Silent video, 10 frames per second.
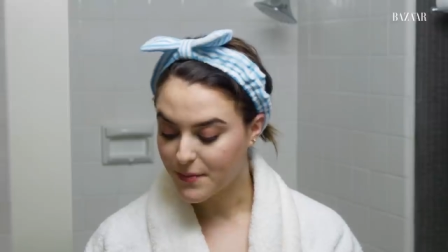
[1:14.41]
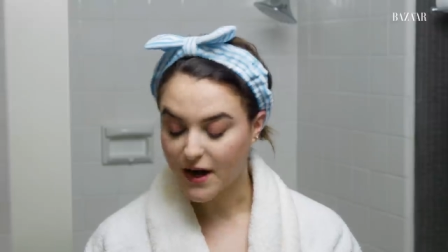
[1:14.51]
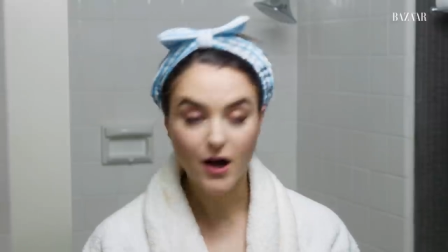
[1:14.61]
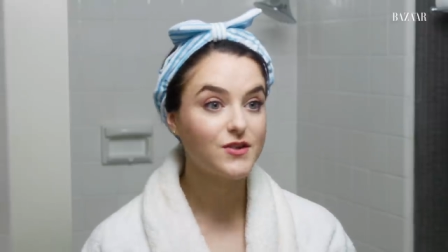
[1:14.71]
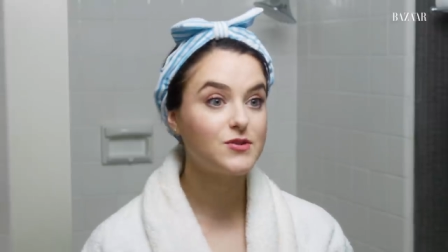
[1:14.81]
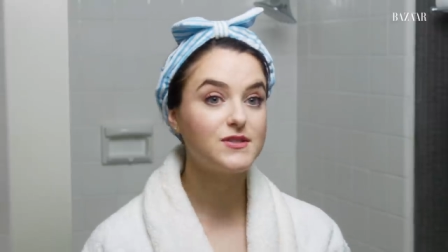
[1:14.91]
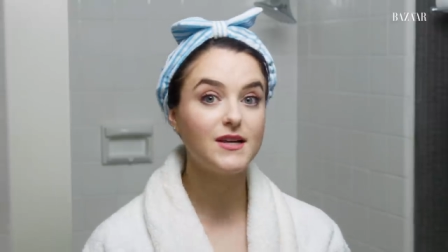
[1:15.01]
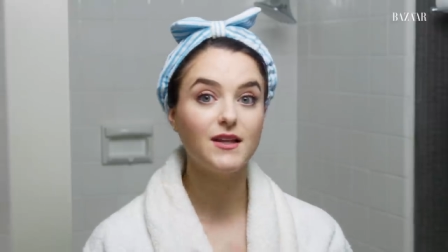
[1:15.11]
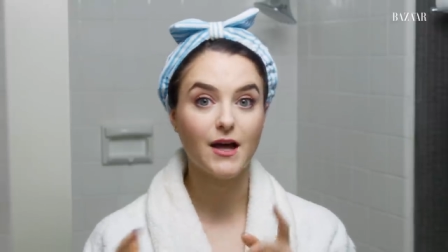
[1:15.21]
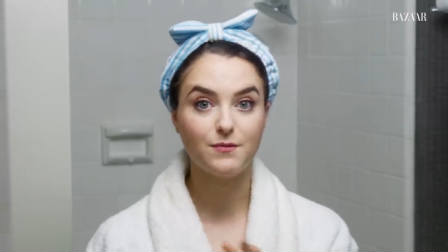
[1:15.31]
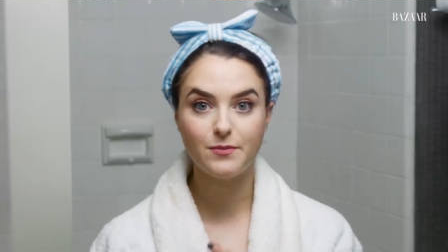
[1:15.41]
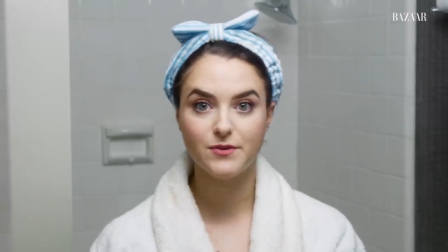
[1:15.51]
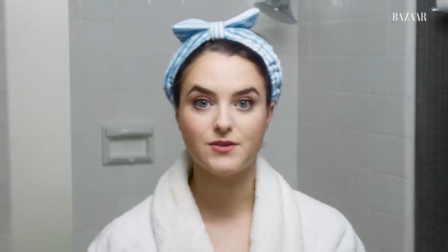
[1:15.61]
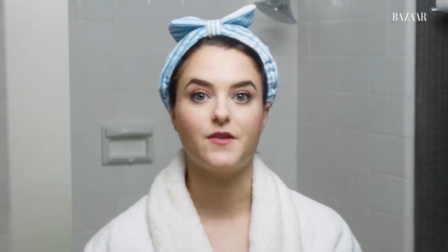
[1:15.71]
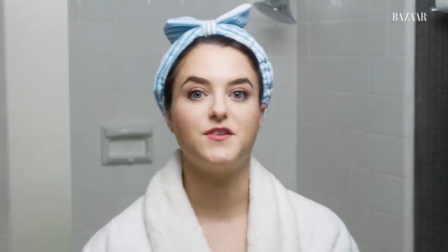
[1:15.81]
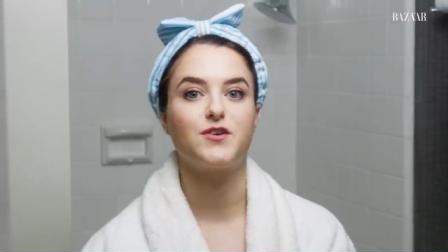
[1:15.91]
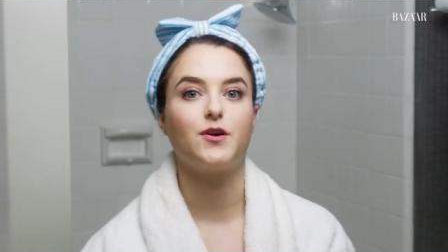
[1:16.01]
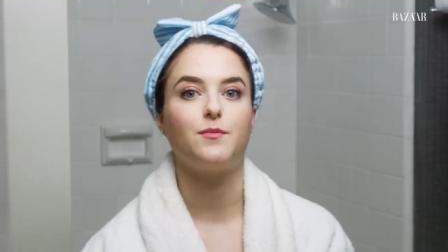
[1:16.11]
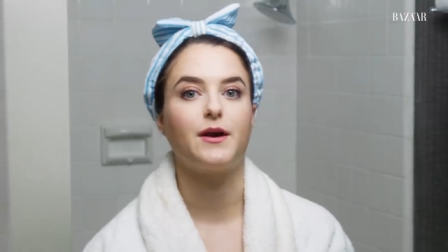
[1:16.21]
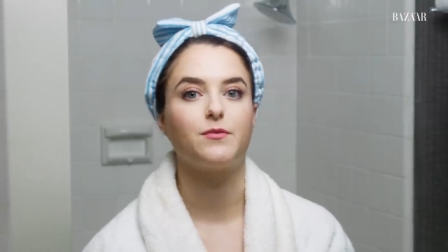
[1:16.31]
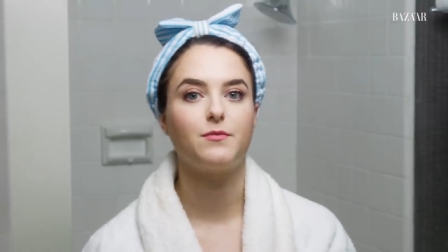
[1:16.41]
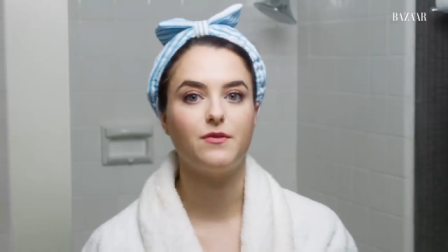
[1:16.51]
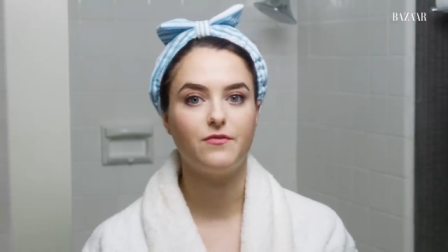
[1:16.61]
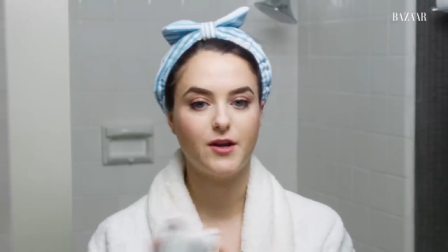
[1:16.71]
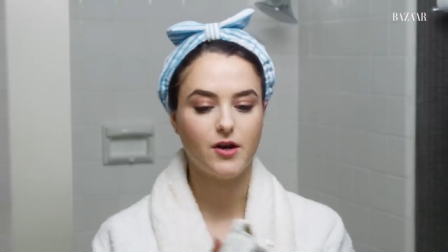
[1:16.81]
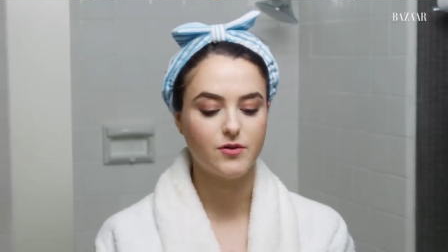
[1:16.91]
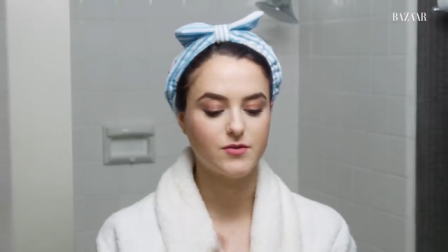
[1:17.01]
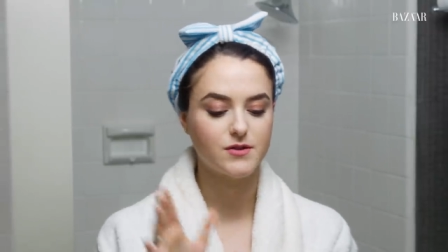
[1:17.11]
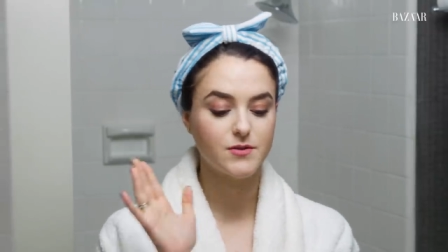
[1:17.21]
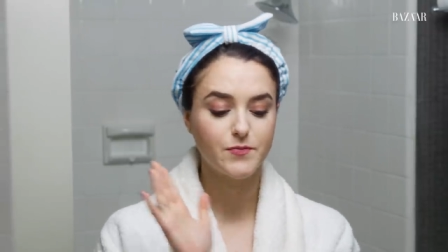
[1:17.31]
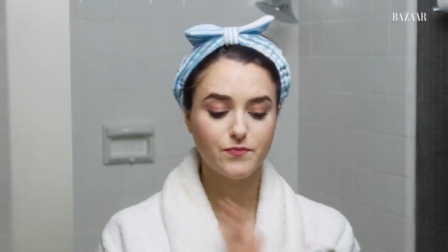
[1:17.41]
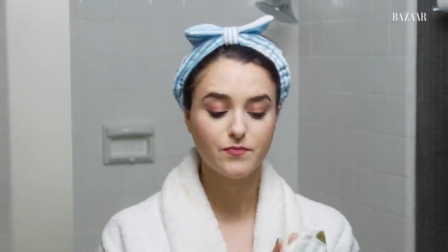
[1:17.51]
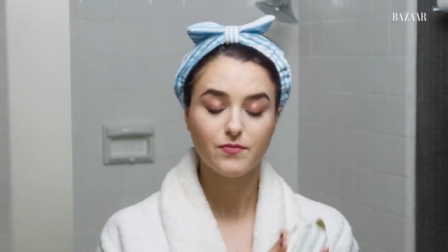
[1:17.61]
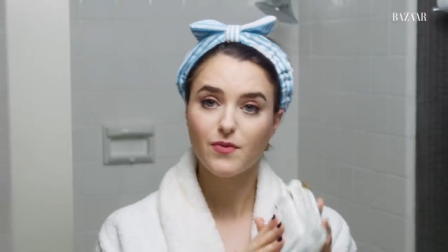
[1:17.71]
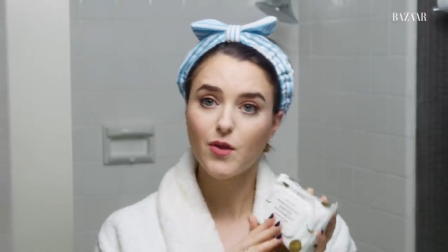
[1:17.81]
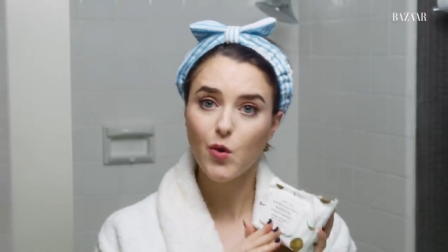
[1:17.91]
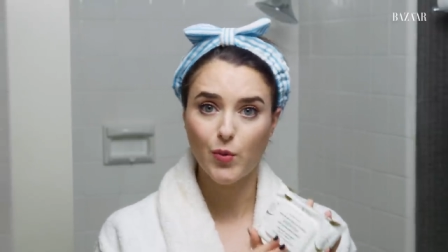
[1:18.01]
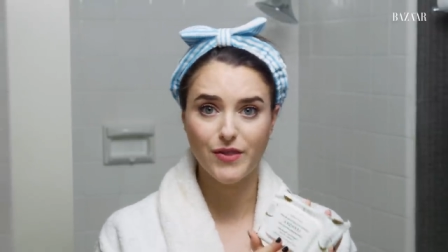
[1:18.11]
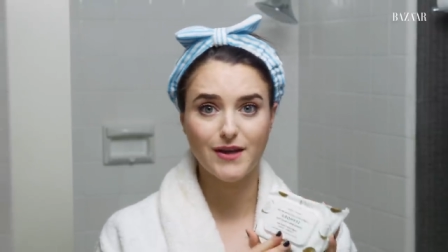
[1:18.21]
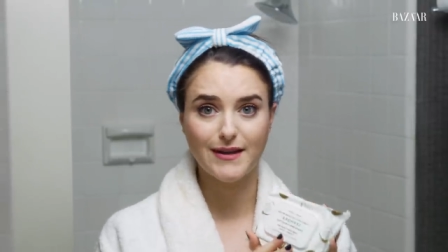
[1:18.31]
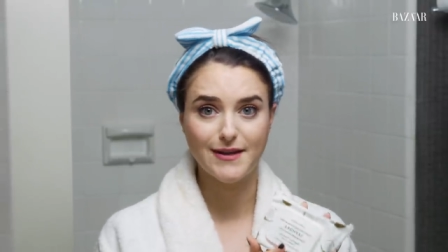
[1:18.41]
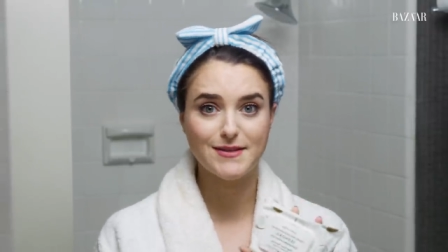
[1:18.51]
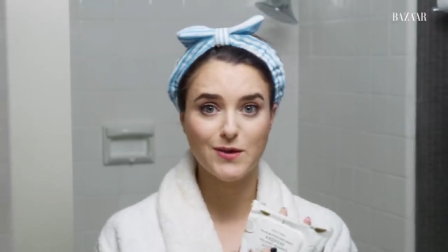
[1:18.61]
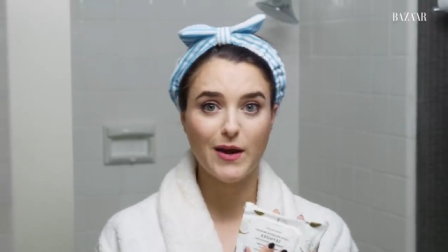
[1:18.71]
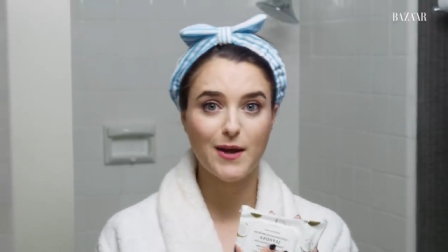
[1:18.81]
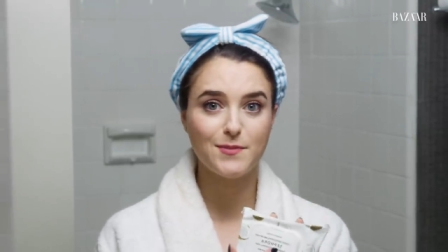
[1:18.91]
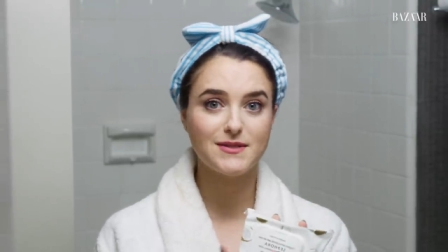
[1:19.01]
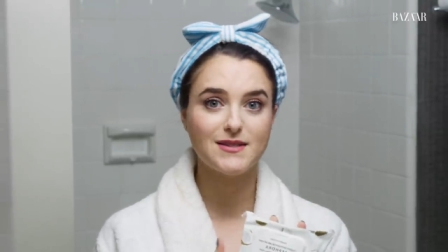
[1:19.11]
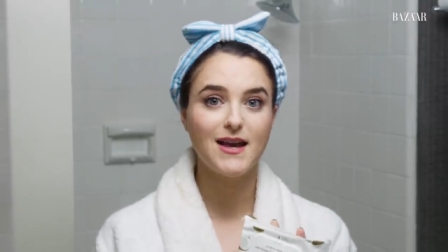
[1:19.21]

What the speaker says: But I also see a lot of people start these go to bed with me videos with cleansing wipes.